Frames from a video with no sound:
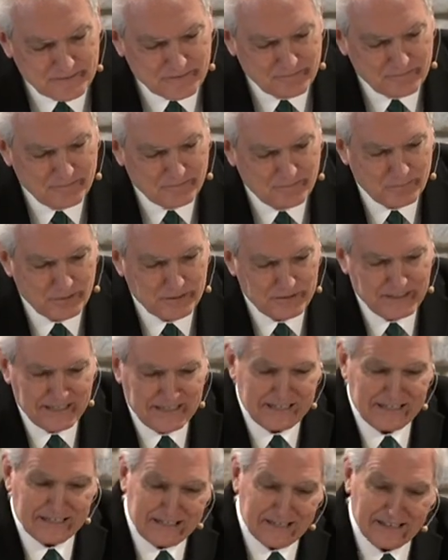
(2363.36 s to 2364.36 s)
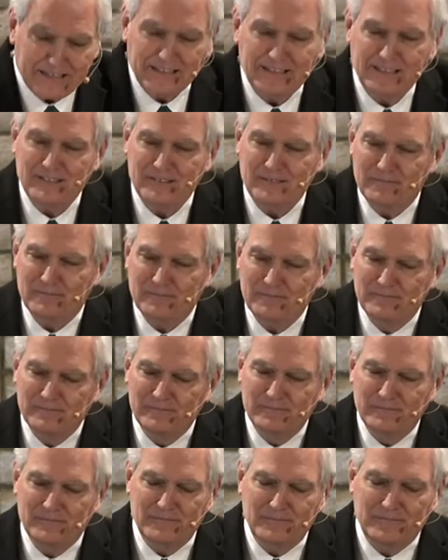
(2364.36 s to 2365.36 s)
but they deducted
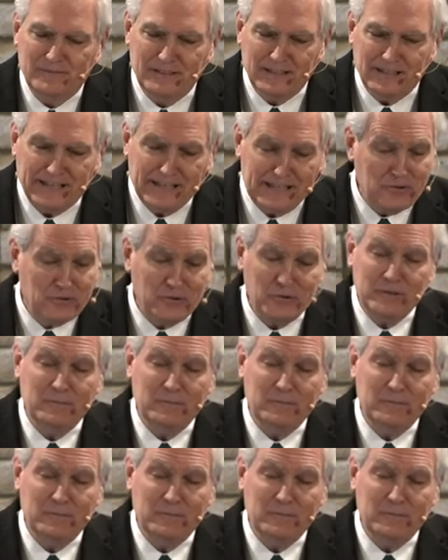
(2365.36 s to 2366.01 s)
that he couldn't